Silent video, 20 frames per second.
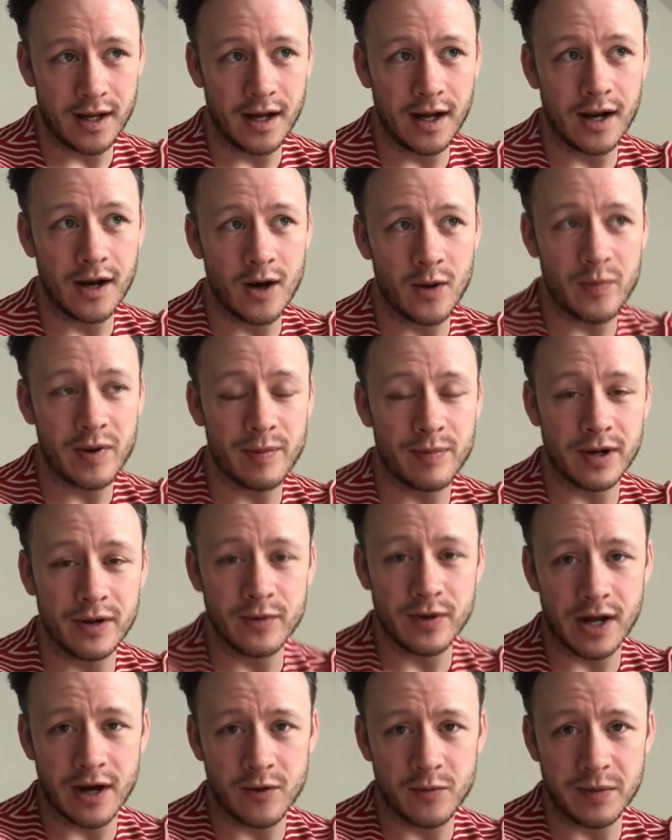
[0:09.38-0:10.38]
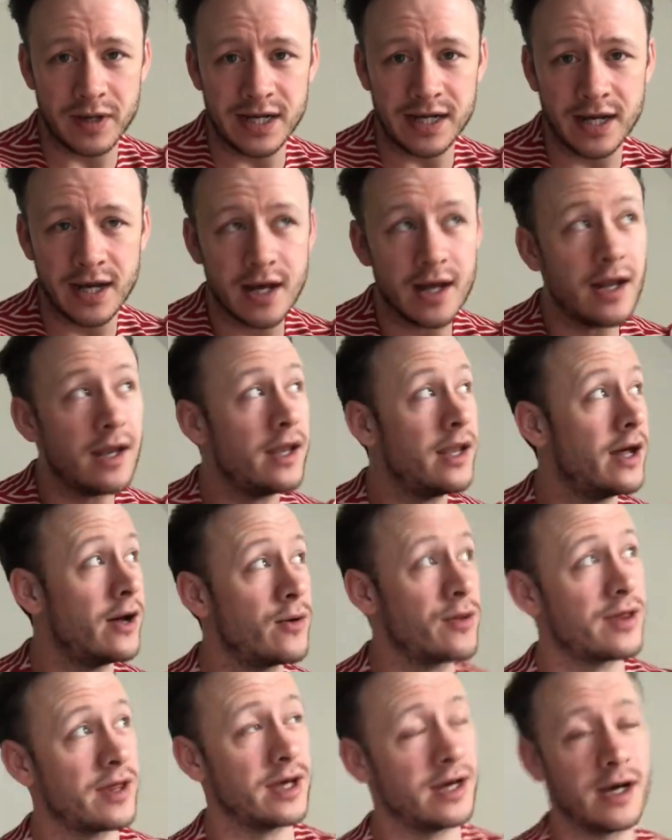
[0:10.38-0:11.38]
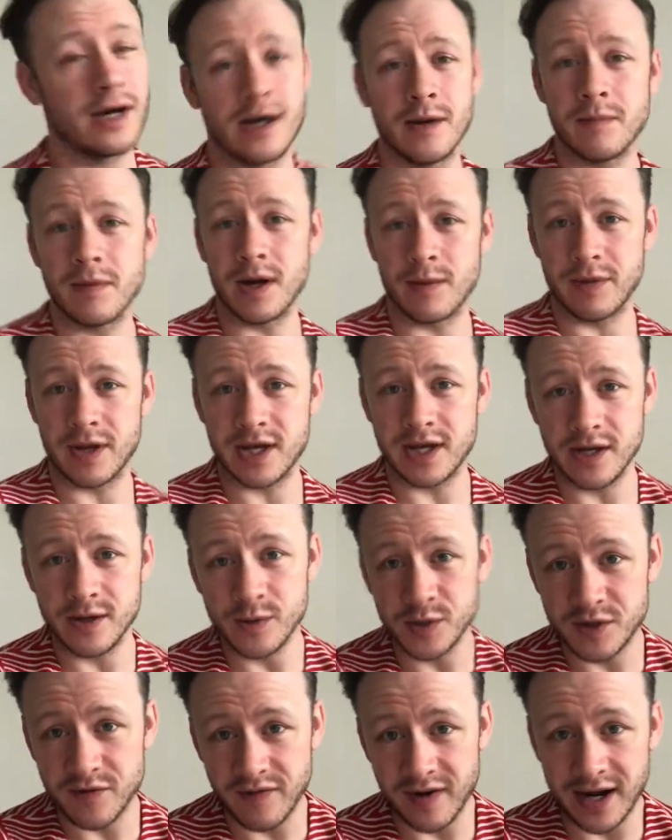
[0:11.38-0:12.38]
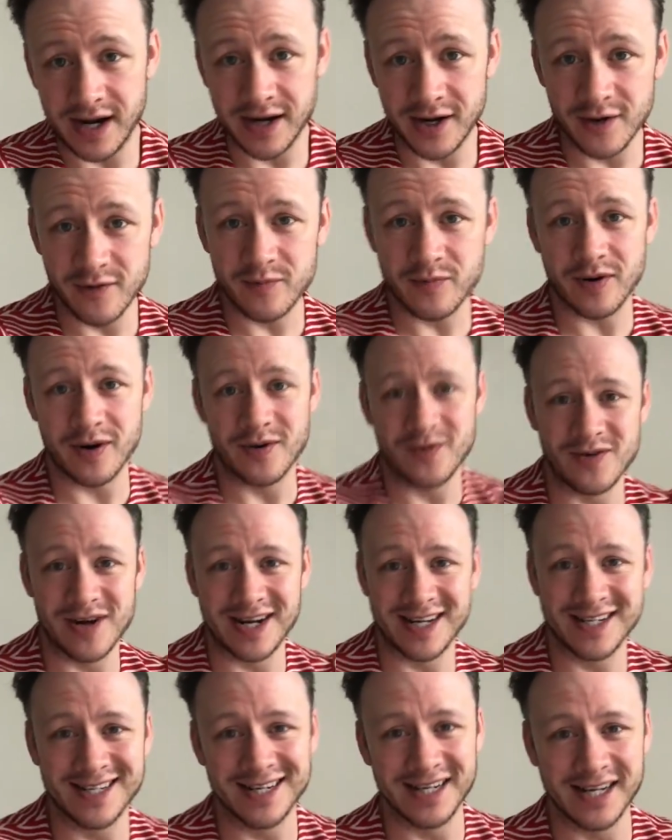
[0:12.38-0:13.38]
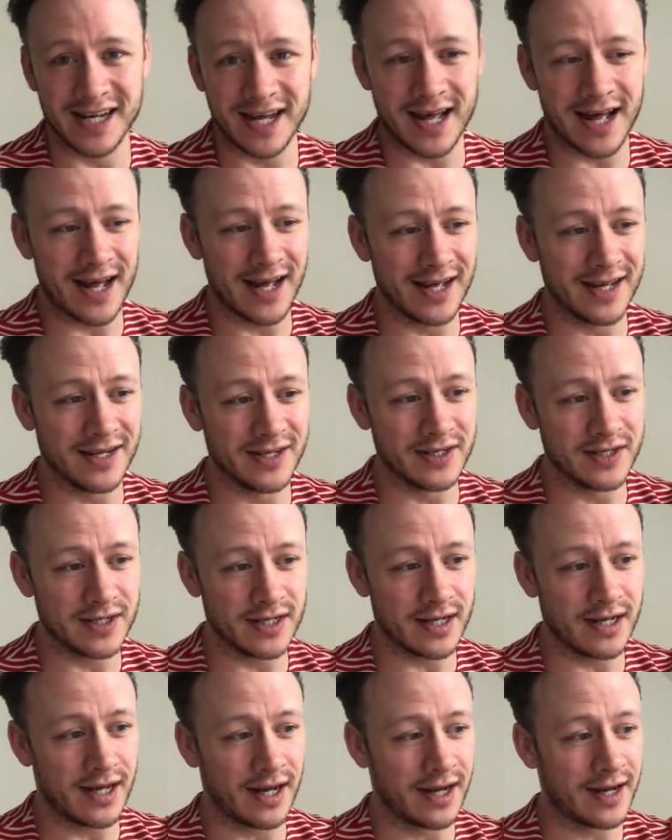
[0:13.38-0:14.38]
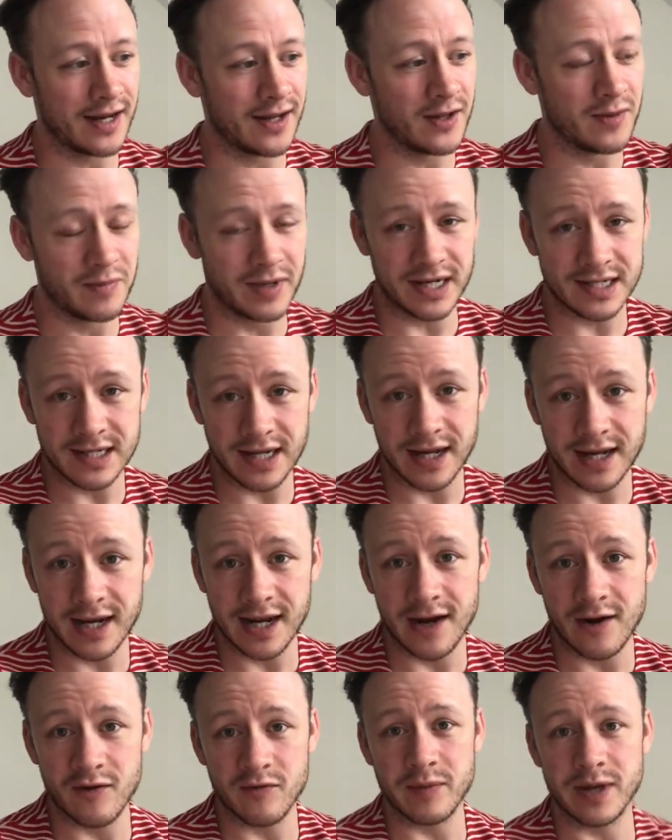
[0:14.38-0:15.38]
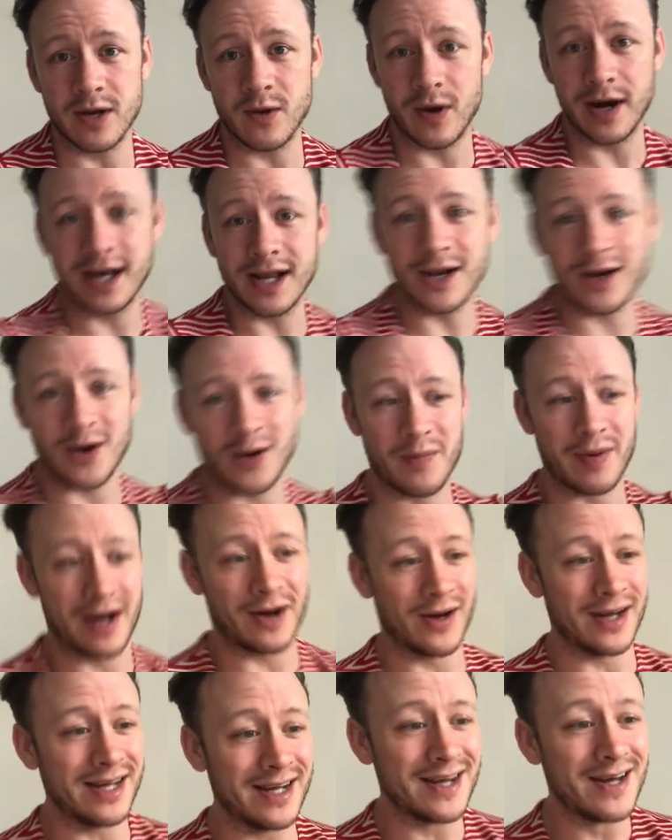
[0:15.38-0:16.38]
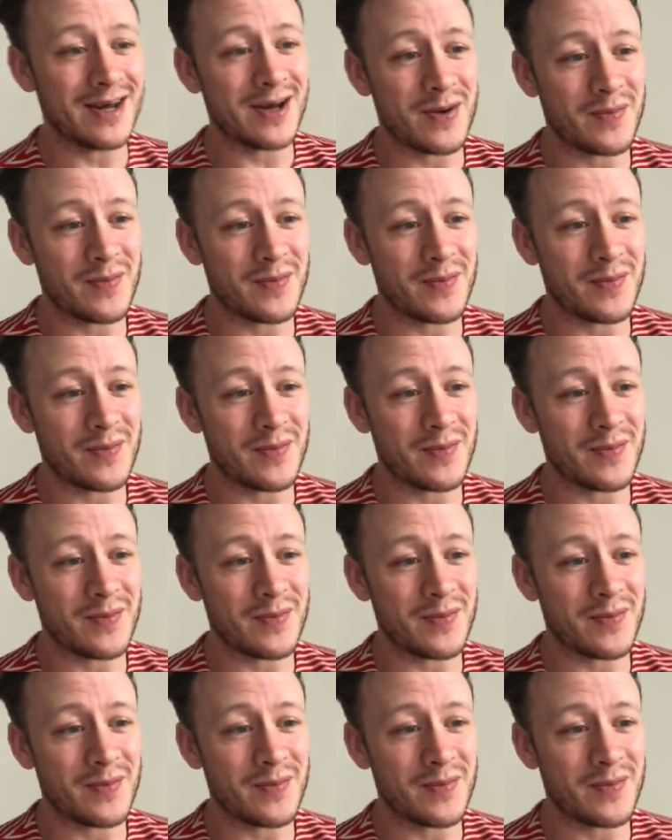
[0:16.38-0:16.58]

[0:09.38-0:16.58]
a lot of people who know me know that I'm a huge fan of pro wrestling and I get the mick taken out of me quite a lot about it